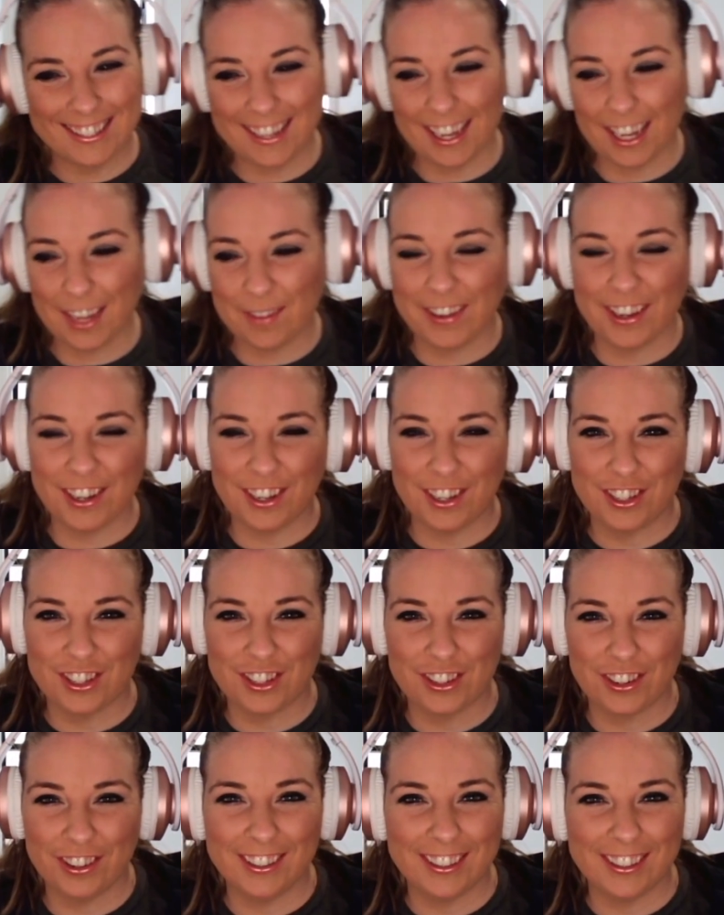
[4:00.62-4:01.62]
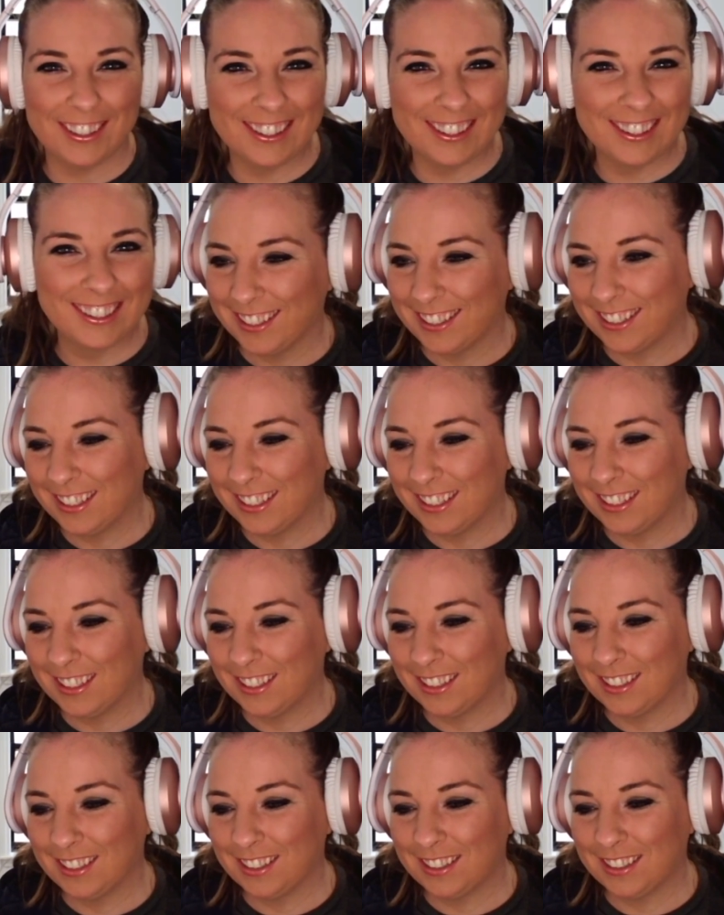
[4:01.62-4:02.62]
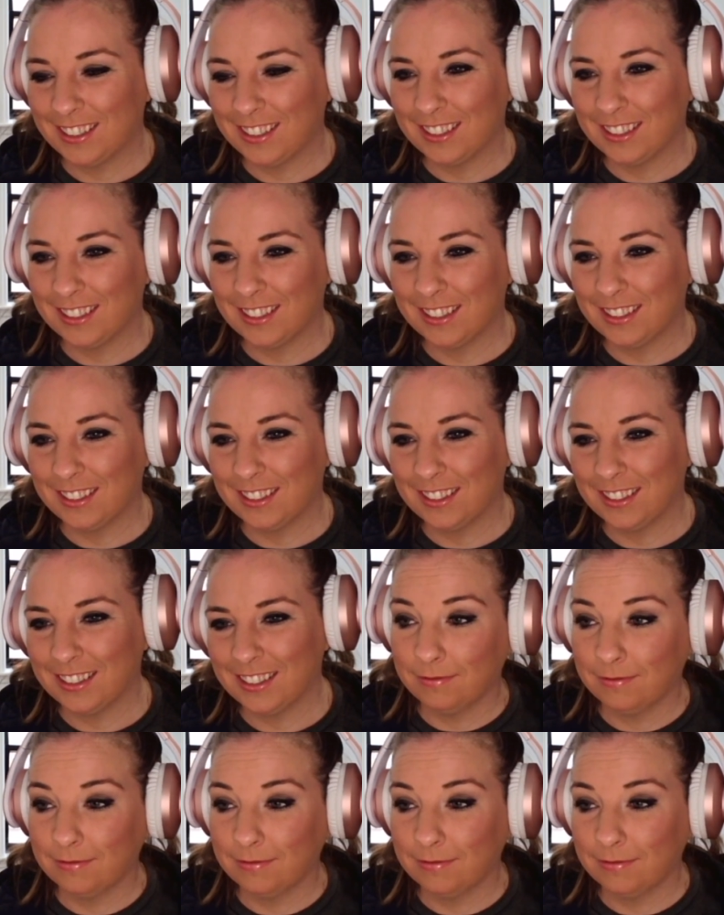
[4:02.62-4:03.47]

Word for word: Talk about control. Let's see you put a mug in this melon.